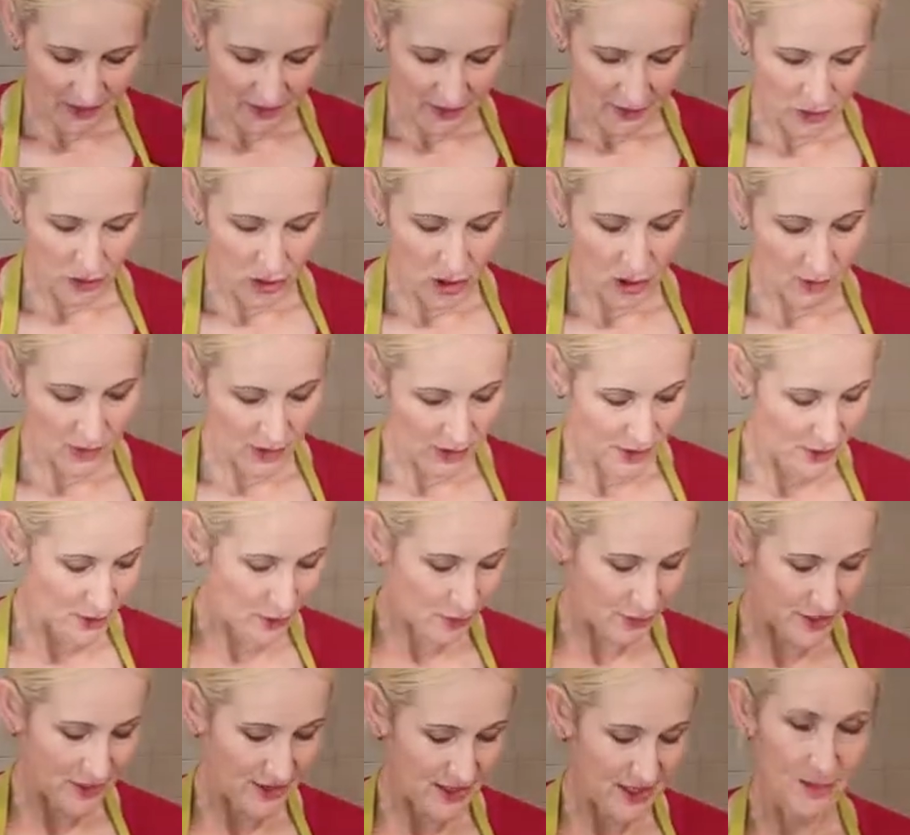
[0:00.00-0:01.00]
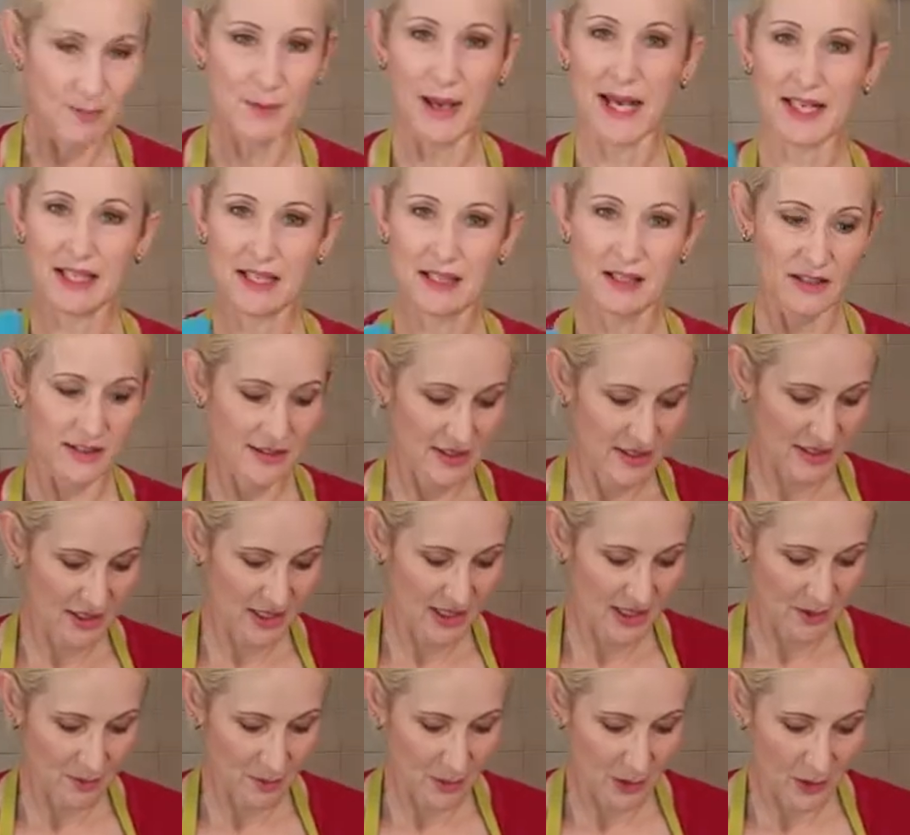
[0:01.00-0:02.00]
Numerous sorts of spatulas and
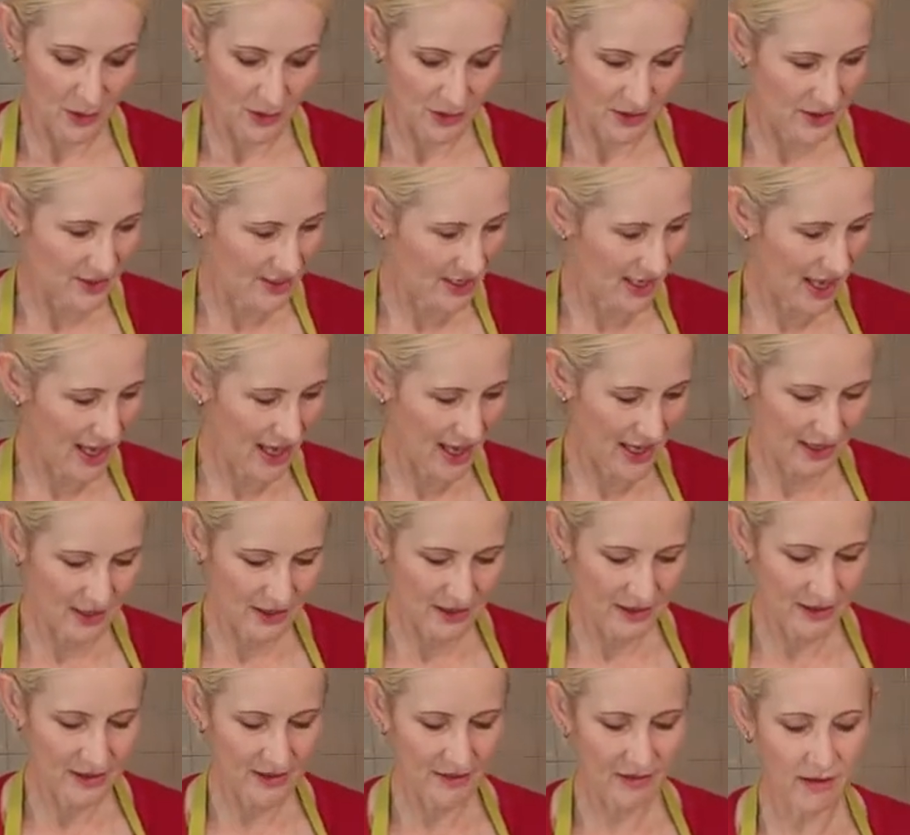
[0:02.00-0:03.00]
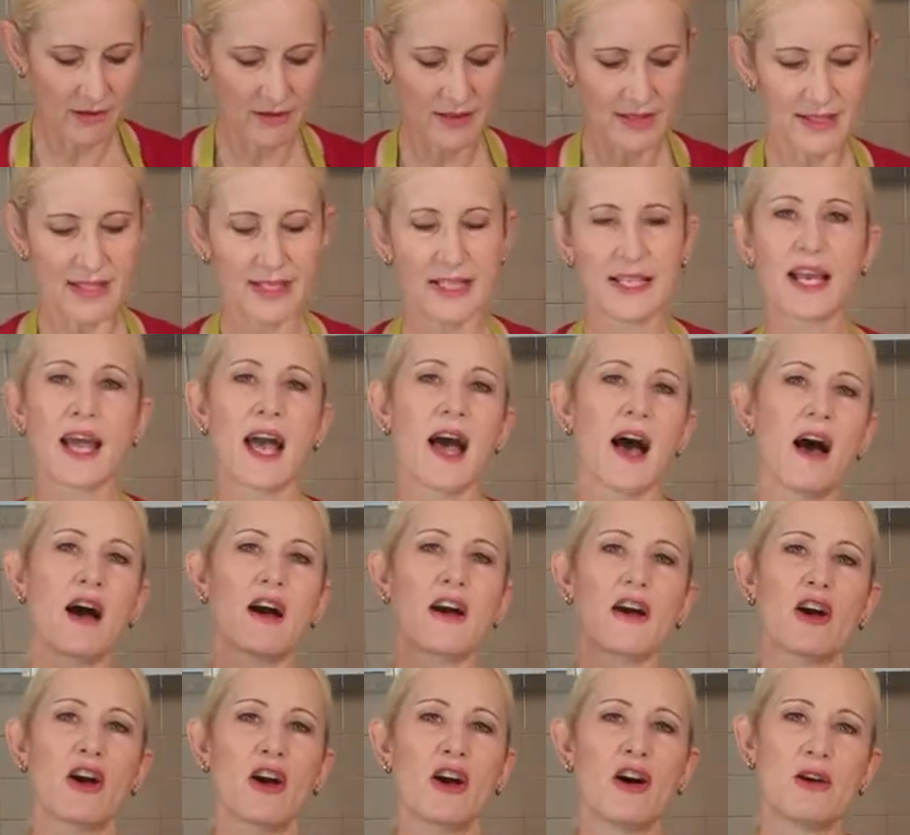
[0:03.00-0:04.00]
spoons, and honestly, you
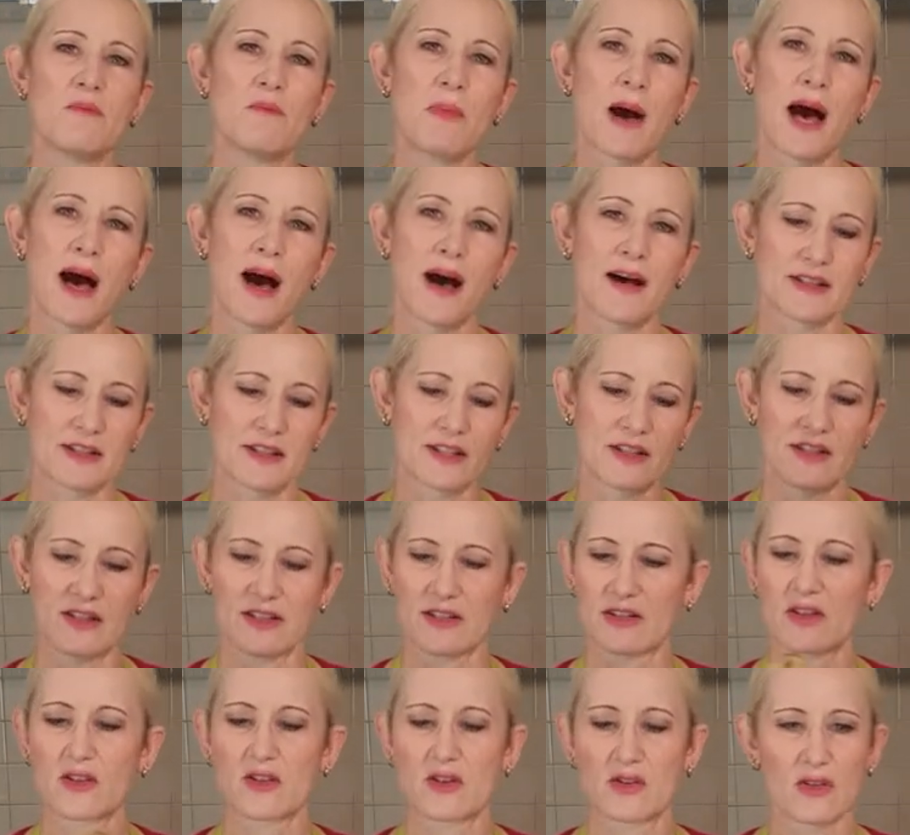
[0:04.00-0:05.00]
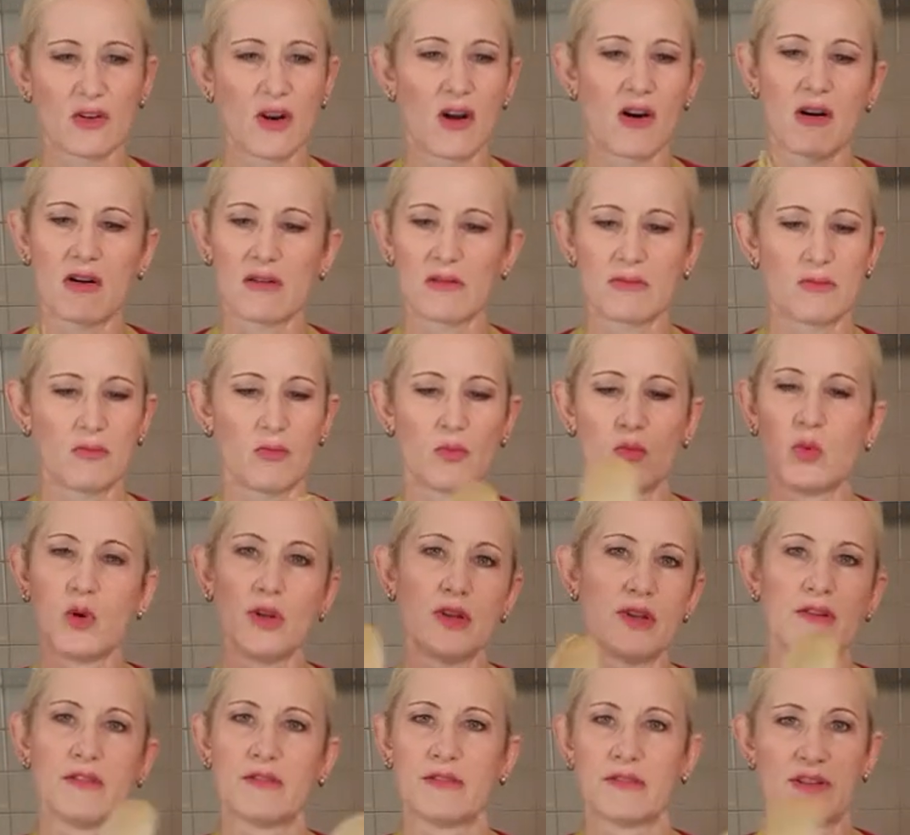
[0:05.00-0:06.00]
can't go past just good old wooden